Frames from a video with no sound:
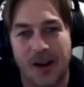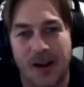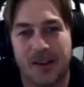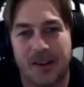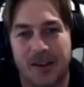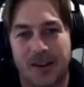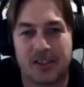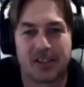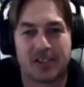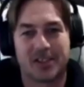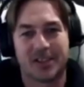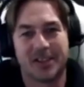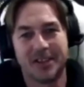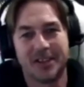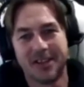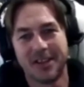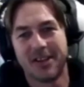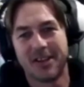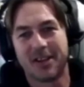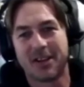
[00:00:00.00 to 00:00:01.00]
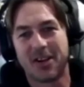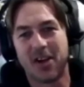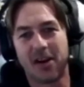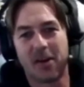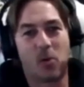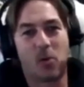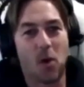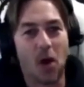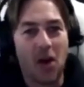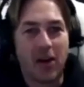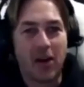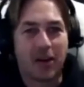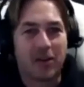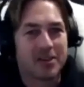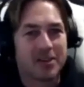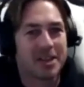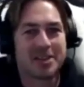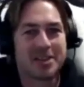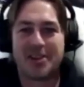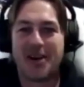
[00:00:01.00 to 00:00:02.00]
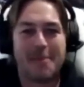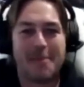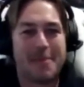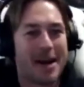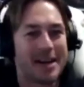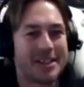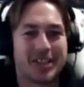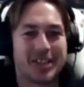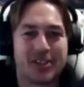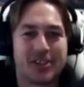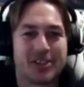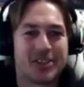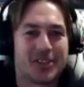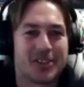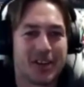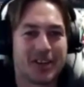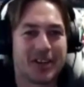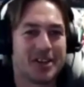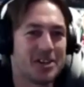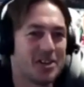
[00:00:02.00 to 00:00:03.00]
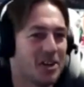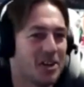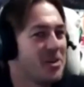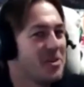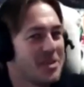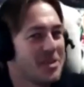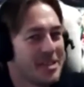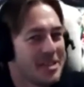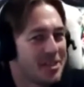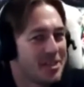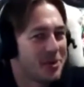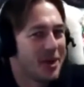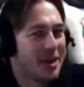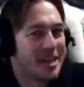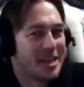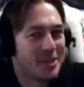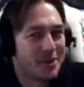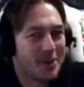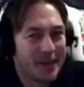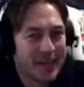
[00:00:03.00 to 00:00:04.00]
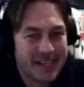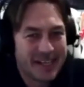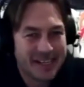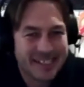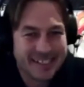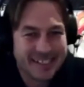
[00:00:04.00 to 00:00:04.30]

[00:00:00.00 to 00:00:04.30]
and just kind of work, because there's not much else I can do in 2020.